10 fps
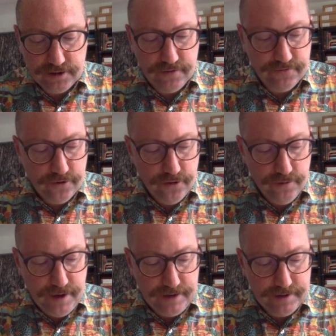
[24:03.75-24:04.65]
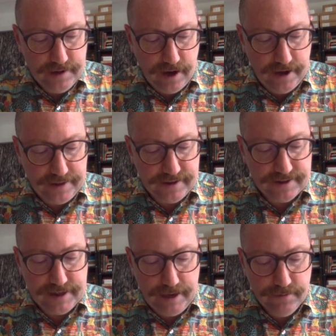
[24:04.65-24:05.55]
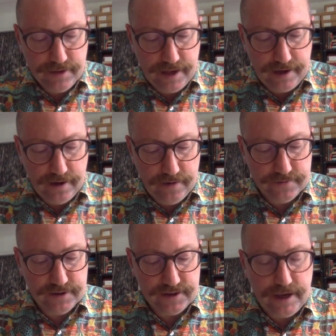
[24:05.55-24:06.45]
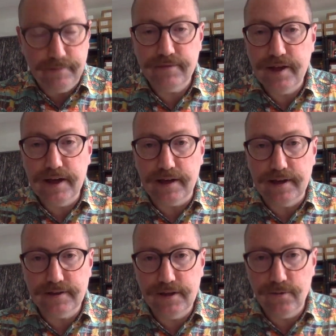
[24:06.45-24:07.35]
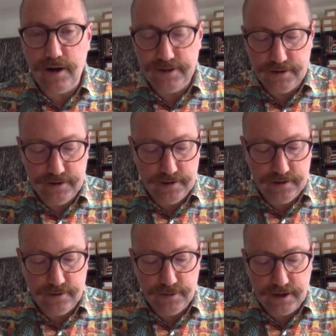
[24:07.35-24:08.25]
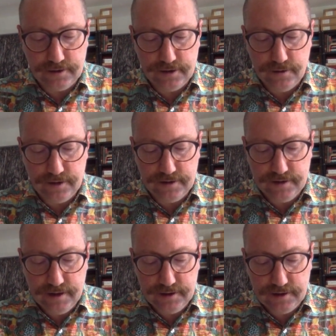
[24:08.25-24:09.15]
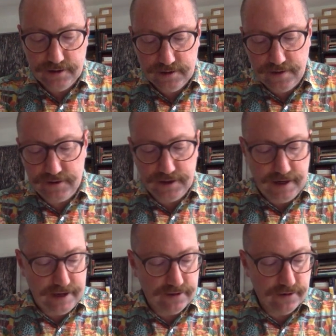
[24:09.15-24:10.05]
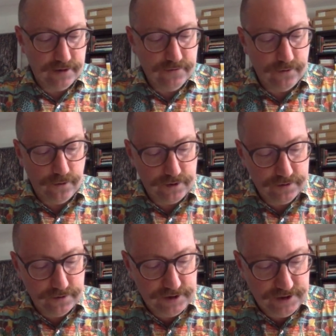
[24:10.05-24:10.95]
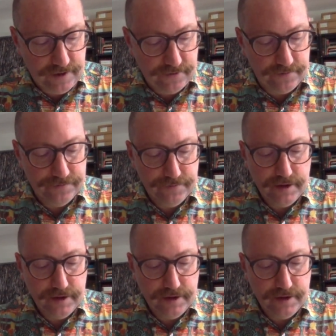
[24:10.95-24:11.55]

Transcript: affirm and deny the same thing of the same thing, as he writes in De Interpretatione 6, 17a, 34 to 37,